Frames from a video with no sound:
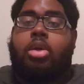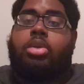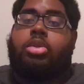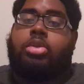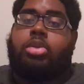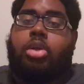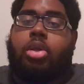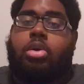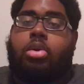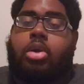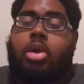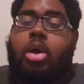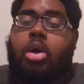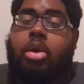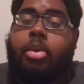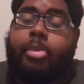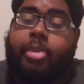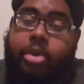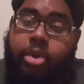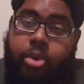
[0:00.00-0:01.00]

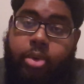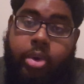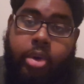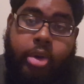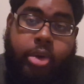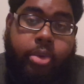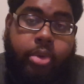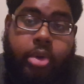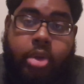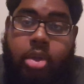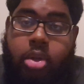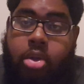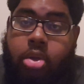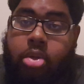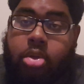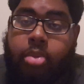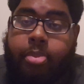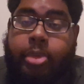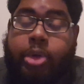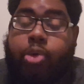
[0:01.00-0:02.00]
Conor
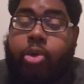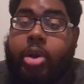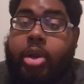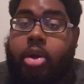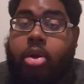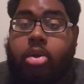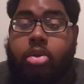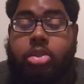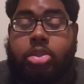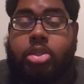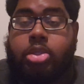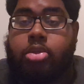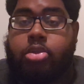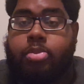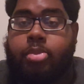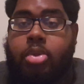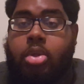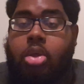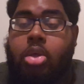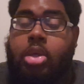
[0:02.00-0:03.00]
McGregor, excuse
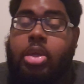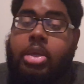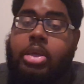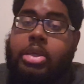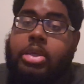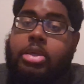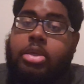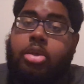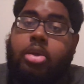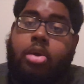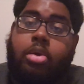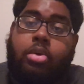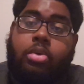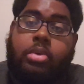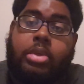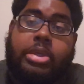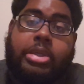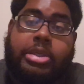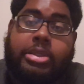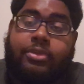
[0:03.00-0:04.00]
me,
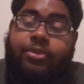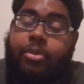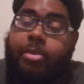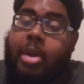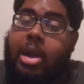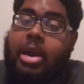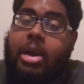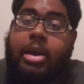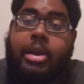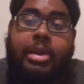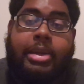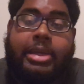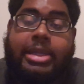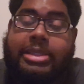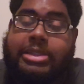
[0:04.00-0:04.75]
is from Ireland.